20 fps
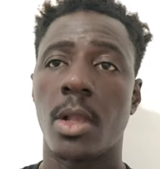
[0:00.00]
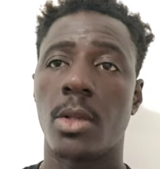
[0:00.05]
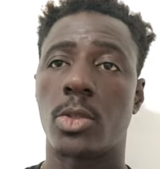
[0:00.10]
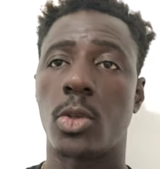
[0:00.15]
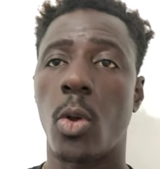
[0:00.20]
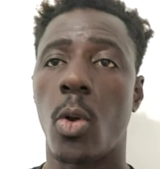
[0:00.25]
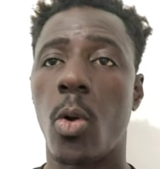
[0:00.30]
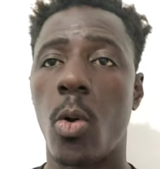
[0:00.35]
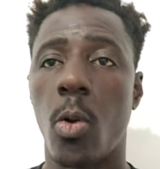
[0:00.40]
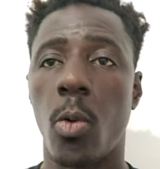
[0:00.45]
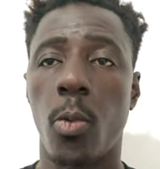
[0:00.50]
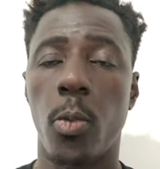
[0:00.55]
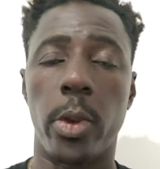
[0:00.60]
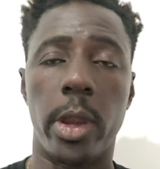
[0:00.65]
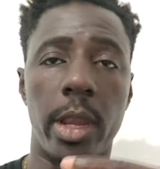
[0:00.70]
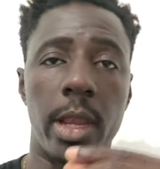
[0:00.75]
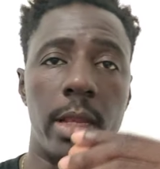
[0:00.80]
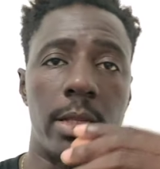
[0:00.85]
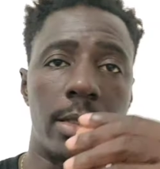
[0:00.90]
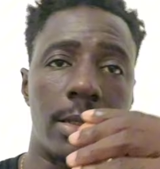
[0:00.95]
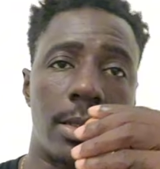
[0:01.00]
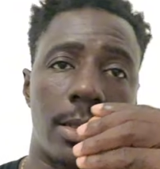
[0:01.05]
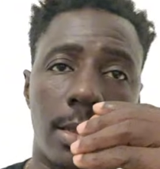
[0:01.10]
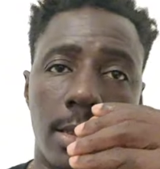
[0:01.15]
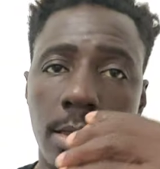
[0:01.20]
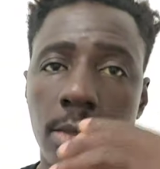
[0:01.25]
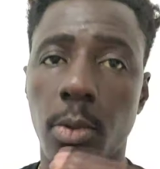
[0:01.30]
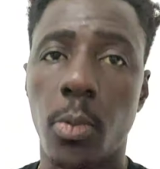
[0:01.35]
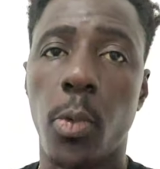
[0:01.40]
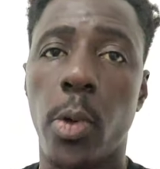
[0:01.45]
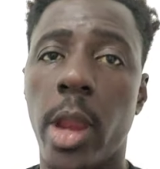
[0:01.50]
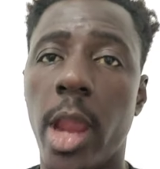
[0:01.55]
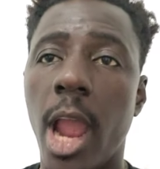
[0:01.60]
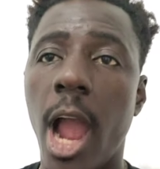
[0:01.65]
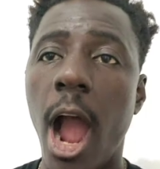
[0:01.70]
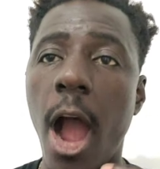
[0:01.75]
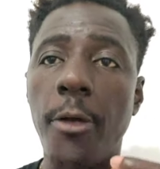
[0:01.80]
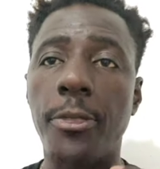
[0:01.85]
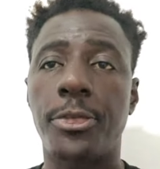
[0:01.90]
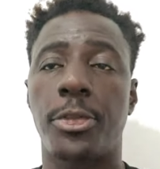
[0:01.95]
So we
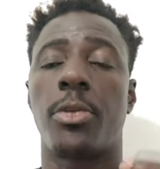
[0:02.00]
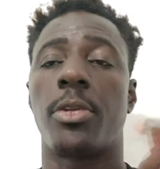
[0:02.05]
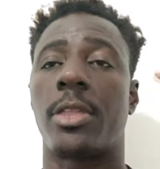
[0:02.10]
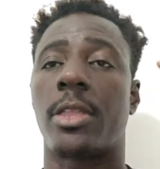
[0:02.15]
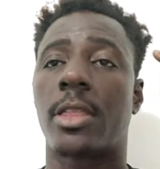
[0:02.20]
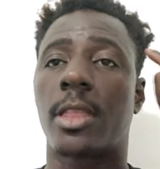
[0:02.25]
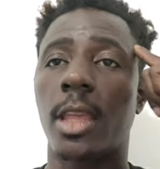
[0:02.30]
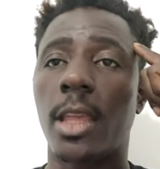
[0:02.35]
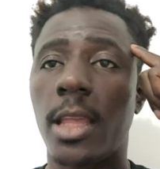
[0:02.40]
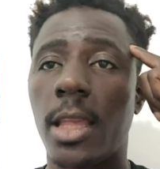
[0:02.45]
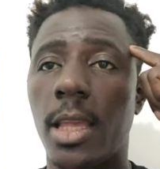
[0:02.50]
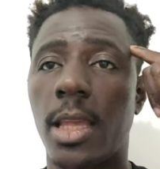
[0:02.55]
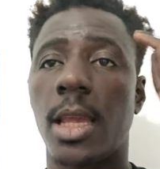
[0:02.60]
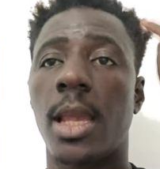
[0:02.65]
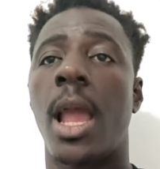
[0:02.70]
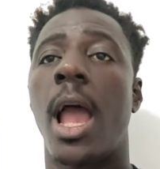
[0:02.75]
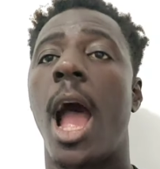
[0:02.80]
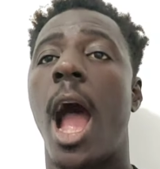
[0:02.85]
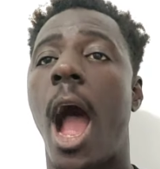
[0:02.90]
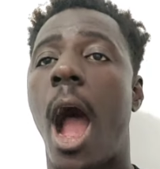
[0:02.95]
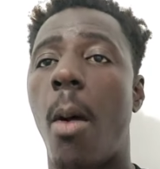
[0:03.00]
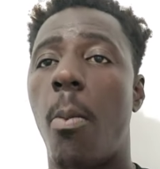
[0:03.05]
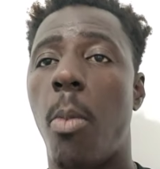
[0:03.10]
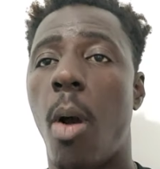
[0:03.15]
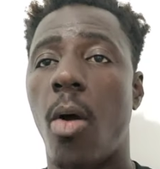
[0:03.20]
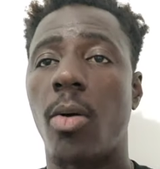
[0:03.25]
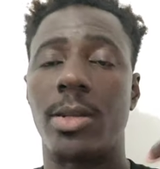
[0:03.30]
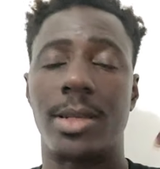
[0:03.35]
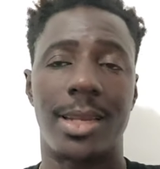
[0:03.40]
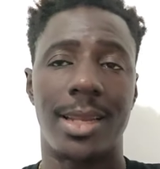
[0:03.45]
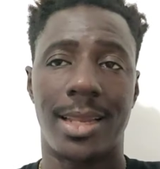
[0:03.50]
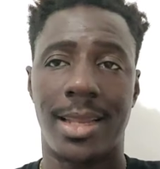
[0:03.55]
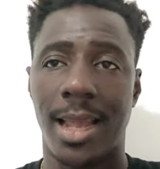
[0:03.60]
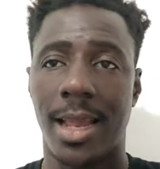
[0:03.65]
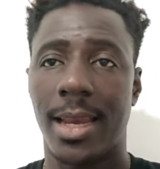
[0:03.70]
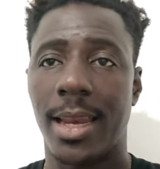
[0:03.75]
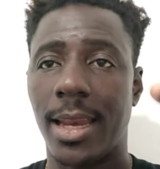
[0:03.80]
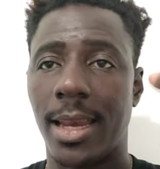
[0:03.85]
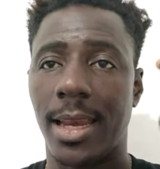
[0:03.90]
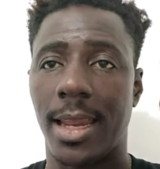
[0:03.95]
have to think about
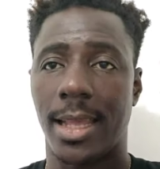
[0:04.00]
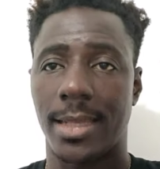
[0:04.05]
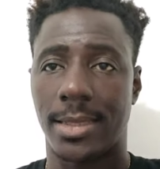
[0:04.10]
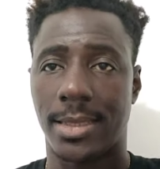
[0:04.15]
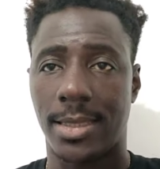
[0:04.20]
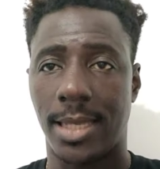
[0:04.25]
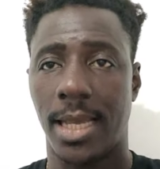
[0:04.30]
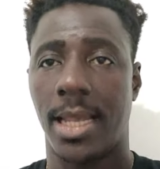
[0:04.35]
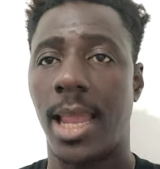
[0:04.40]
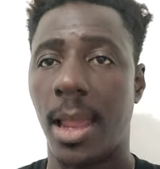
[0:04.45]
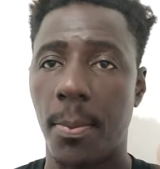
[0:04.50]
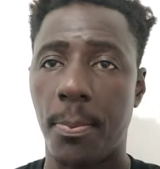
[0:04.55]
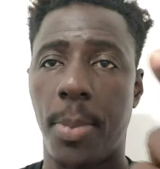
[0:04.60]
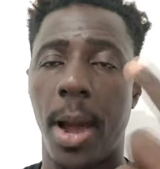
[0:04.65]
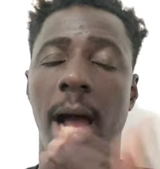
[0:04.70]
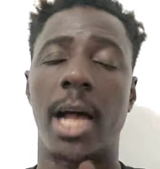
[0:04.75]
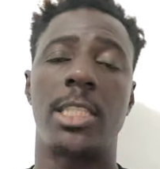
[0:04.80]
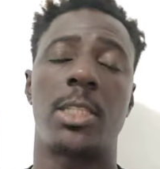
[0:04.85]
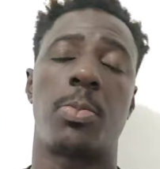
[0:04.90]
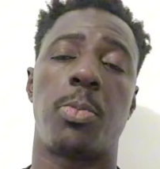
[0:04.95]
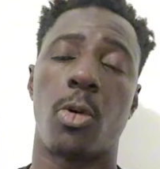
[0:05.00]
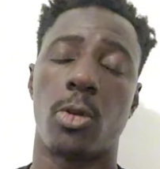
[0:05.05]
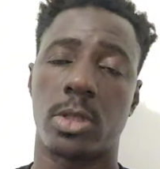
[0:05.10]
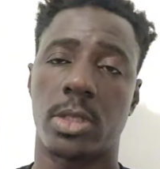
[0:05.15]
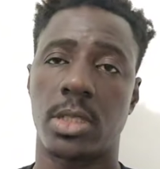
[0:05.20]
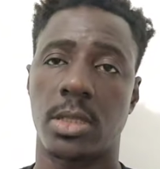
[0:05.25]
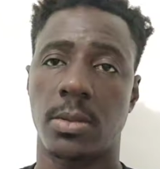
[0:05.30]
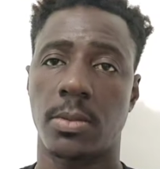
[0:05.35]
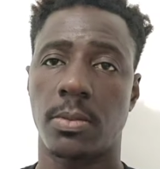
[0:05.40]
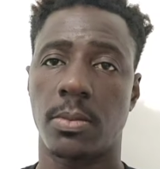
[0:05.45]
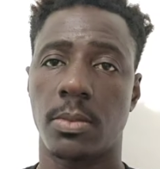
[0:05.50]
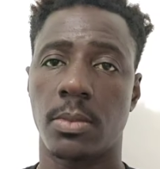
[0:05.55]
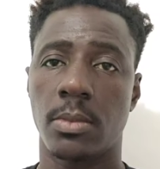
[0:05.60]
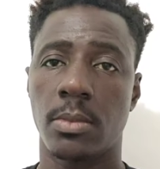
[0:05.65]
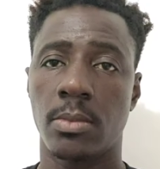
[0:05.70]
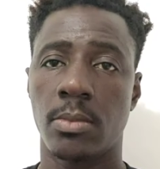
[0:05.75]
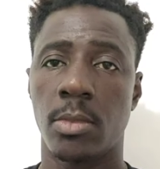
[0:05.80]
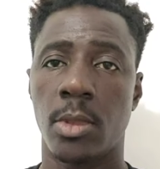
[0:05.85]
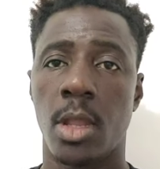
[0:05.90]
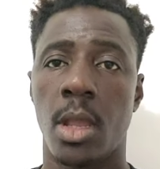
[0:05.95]
getting a second passport,
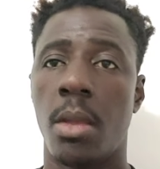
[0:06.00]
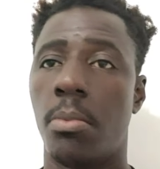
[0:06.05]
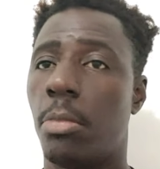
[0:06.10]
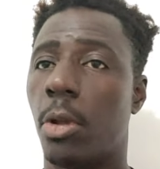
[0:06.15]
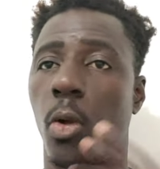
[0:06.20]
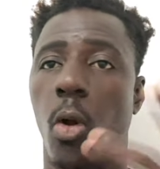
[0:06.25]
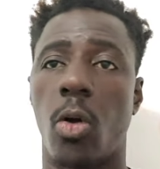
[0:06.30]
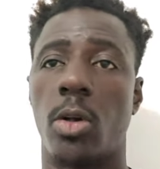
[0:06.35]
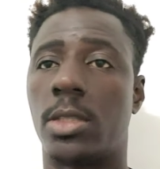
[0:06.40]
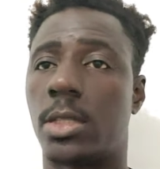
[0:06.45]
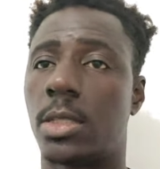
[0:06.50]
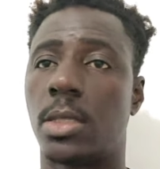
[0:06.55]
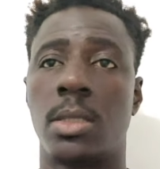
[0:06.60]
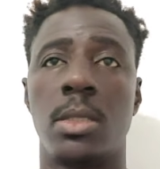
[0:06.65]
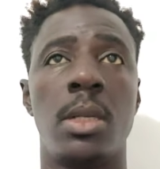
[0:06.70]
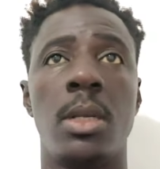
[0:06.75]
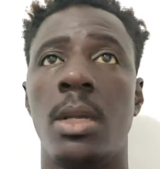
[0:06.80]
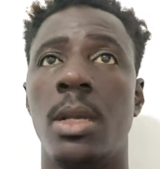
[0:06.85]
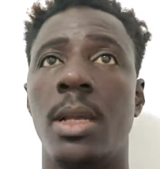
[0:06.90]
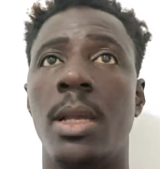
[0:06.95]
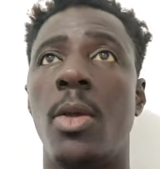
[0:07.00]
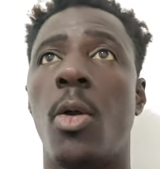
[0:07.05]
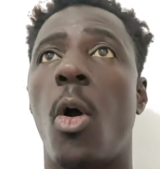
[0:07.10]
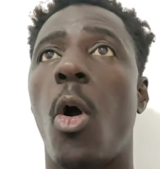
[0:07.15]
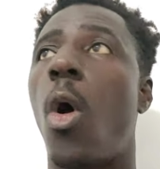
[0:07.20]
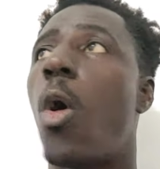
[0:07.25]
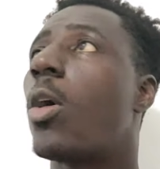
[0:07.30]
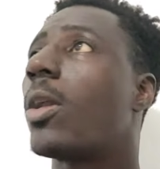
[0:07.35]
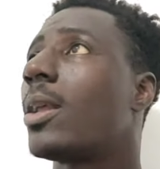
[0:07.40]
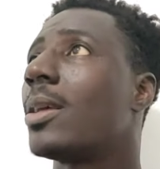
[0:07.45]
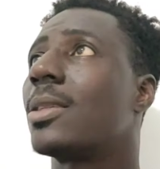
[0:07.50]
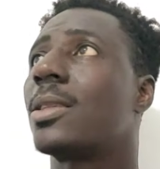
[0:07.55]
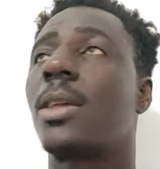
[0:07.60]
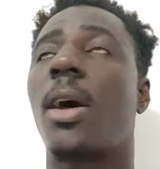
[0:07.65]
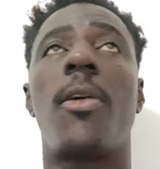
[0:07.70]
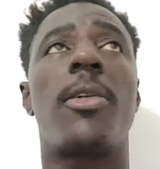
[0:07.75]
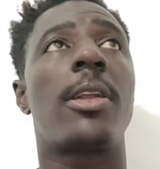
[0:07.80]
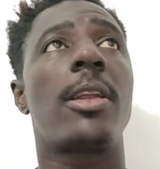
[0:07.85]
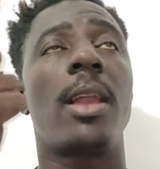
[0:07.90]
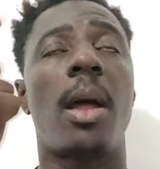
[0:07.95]
because all the
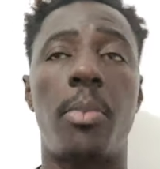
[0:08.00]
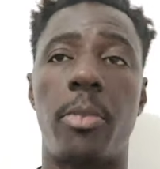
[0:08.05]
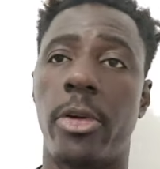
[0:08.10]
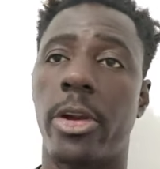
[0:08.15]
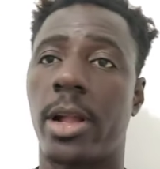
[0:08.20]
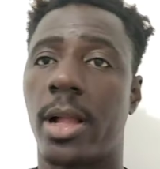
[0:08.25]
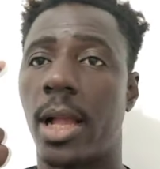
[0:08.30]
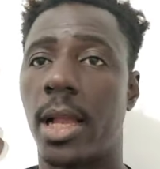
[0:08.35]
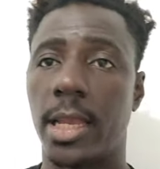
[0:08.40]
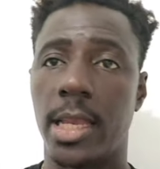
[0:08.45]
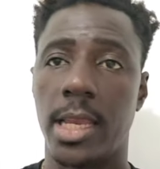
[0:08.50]
Southern America